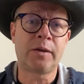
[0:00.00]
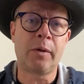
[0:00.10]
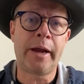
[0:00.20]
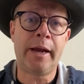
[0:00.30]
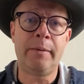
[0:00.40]

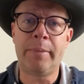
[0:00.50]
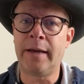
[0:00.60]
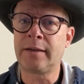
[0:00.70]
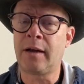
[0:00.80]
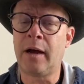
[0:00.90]
grade,
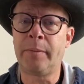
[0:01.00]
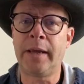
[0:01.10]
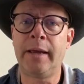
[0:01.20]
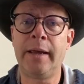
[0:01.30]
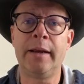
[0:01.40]
best
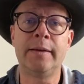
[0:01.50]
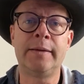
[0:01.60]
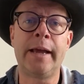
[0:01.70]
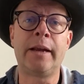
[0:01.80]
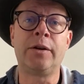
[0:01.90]
copy. It is
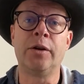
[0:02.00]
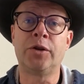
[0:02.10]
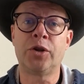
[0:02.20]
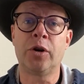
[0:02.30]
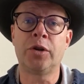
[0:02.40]
the Edgar
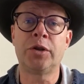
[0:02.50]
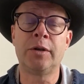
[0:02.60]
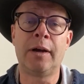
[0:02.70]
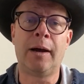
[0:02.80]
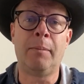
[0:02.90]

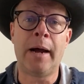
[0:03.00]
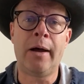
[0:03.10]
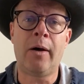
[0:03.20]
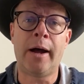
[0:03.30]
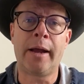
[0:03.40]
Church
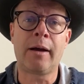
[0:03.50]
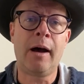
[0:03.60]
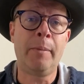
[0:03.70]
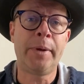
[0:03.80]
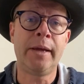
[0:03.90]
Mile High
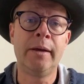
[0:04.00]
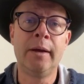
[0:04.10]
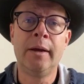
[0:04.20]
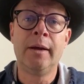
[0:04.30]
copy,